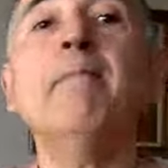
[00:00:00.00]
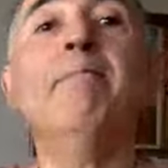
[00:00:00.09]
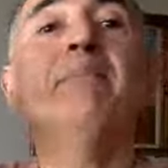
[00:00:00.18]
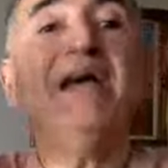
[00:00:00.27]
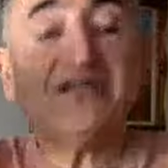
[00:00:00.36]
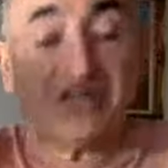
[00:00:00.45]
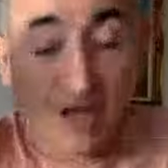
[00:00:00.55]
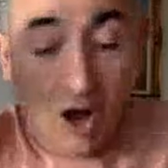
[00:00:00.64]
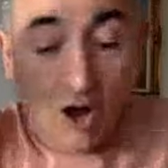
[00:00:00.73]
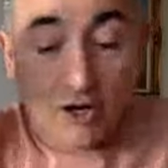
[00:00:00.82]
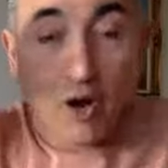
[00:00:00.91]
based
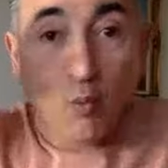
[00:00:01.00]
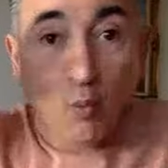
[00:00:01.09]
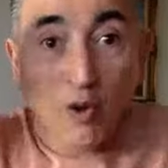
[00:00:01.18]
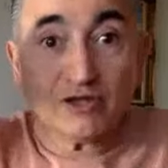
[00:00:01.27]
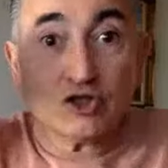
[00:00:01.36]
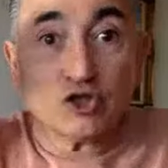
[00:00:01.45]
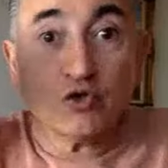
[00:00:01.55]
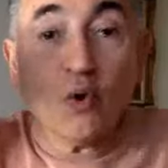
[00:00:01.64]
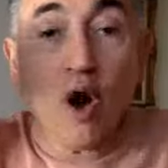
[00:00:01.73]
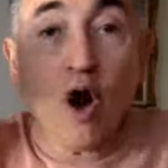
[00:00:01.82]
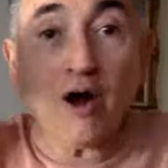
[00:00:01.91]
on what
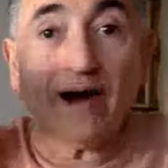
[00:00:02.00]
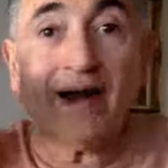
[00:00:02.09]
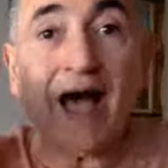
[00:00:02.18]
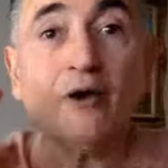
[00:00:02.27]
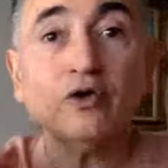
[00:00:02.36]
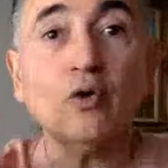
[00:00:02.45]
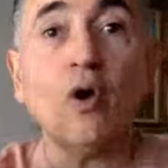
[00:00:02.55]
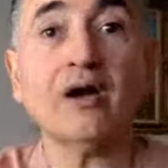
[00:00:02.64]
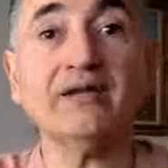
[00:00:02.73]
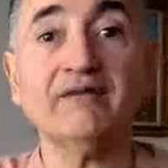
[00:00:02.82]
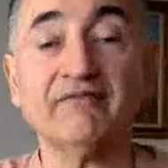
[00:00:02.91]
you are and how you are
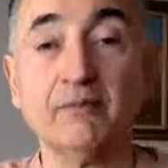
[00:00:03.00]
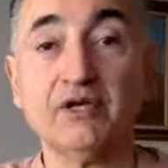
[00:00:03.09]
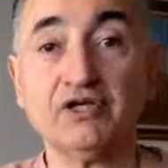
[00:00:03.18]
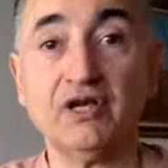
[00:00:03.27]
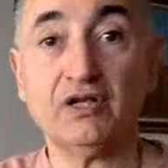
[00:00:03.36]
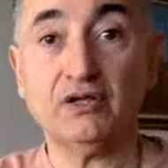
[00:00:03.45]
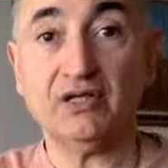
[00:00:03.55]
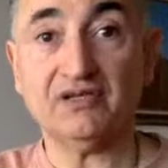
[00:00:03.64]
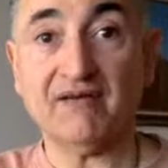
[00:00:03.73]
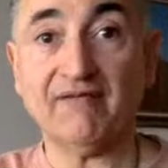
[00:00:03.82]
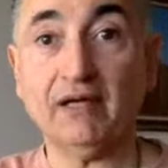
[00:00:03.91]
and the information
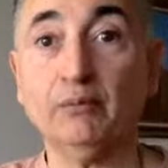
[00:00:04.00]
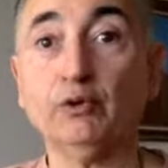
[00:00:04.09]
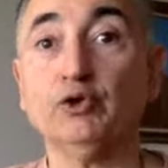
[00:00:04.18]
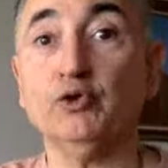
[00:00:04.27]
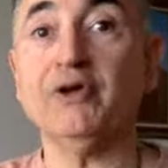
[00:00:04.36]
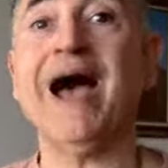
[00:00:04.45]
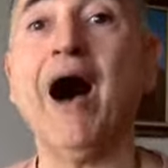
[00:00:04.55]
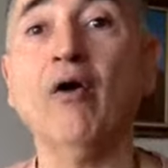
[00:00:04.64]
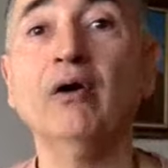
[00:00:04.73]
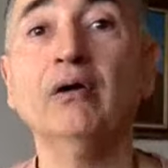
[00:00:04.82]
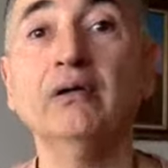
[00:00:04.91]
is available to you now.
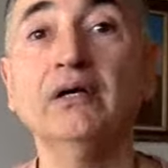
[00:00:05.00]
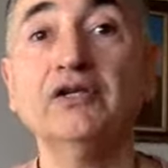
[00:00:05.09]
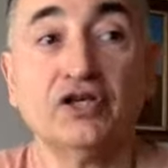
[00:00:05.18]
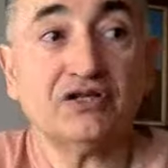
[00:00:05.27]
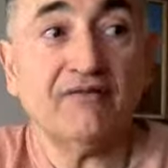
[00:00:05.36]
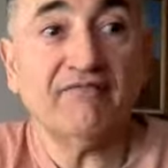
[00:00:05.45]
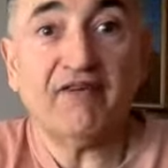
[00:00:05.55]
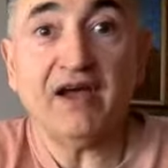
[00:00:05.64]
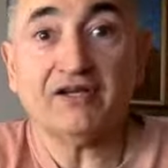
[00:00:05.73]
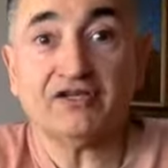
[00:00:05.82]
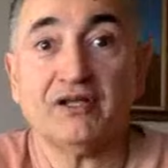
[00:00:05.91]
It's just
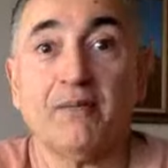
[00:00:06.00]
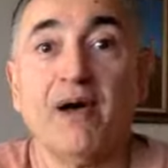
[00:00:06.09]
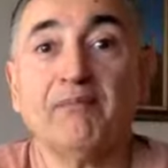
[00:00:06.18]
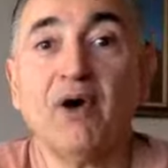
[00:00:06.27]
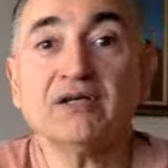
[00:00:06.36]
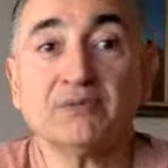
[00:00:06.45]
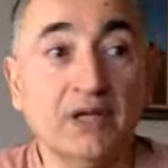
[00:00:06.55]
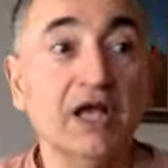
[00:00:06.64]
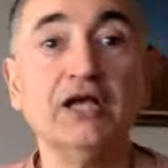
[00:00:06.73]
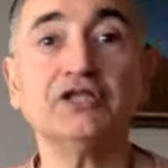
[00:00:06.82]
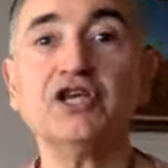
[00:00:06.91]
unfair. It's not possible.
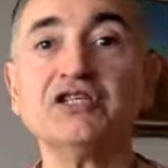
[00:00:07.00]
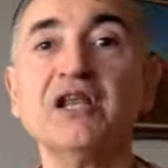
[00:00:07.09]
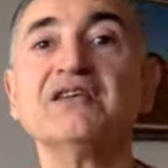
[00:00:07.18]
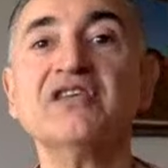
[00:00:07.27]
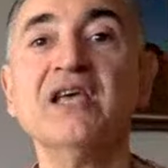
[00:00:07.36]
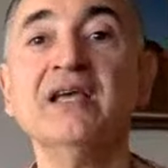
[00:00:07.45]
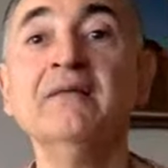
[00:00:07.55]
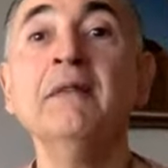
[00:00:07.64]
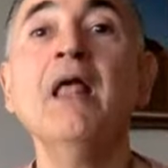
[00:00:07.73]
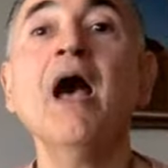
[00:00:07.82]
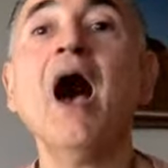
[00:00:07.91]
It's just like saying,
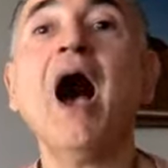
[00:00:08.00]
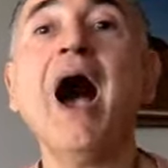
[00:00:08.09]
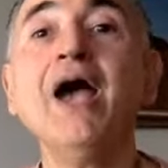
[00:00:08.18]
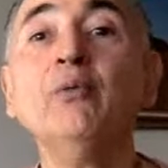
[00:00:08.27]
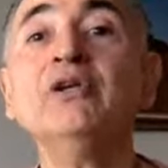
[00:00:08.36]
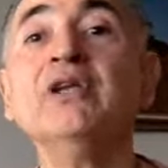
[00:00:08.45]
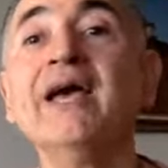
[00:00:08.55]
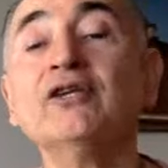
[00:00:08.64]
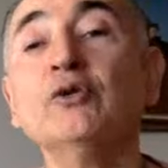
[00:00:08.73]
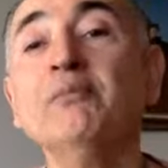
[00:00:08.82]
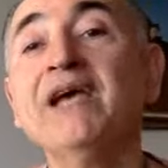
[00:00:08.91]
I would
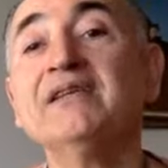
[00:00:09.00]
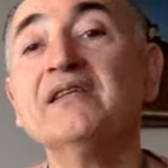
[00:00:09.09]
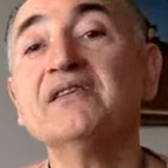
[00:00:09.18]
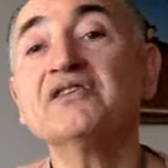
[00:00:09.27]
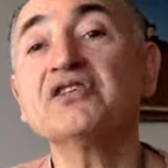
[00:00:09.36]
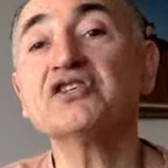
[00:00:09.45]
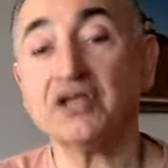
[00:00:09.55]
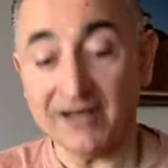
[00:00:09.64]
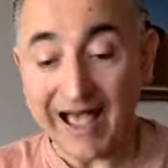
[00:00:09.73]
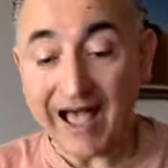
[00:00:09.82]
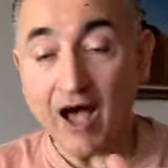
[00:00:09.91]
like to make the decision.
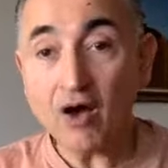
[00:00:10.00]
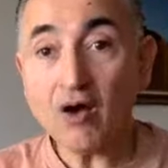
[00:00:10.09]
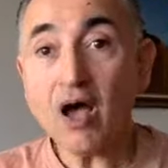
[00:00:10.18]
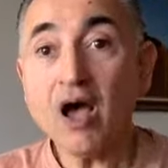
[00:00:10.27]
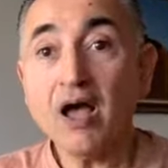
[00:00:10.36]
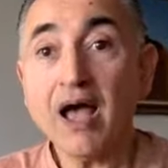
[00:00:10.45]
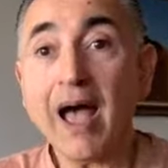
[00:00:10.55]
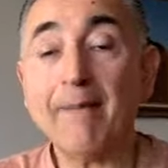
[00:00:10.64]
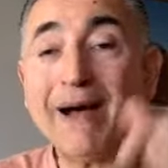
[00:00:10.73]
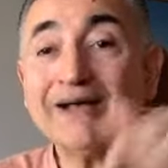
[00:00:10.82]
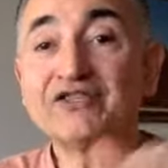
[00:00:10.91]
Now
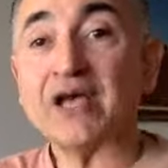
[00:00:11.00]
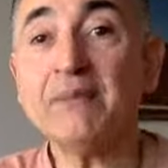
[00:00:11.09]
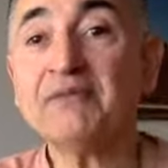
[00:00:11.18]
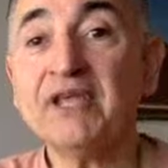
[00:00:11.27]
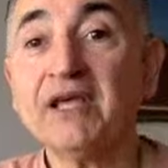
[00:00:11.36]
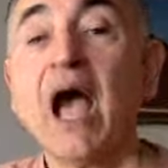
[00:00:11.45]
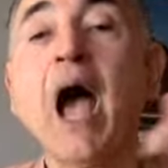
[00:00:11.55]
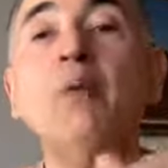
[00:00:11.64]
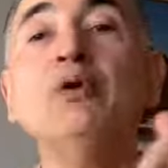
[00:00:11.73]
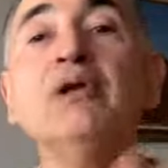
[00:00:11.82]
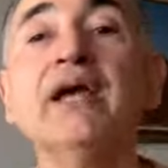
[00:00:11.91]
about something I
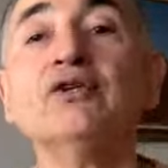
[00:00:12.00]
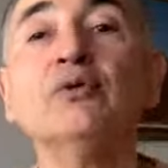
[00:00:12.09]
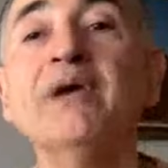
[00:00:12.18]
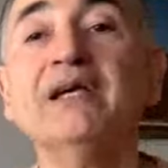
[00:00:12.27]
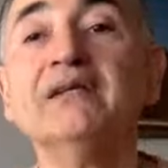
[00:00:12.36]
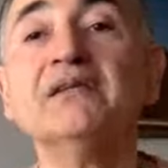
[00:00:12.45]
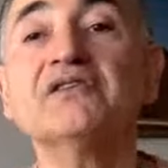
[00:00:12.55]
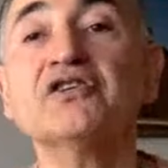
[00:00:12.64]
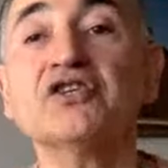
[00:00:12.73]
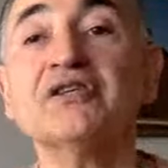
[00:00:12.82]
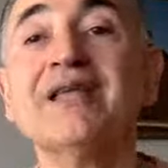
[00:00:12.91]
would like to make a
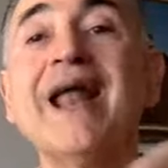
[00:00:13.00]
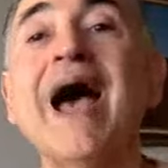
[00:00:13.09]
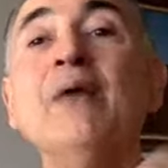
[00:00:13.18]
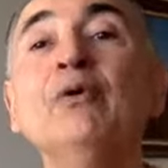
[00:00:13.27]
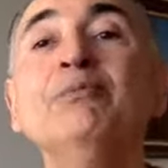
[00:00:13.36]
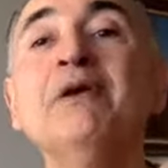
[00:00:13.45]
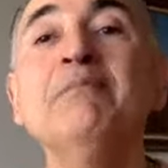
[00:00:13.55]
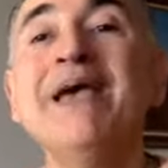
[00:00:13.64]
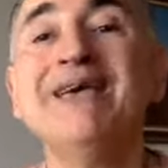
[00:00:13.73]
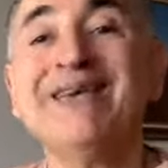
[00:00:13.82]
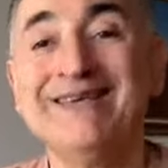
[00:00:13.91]
decision that I would be
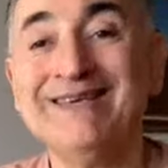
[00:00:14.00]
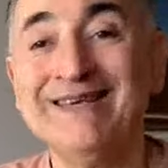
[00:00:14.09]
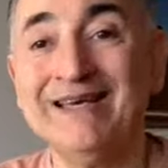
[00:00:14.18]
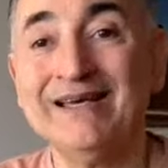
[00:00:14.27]
making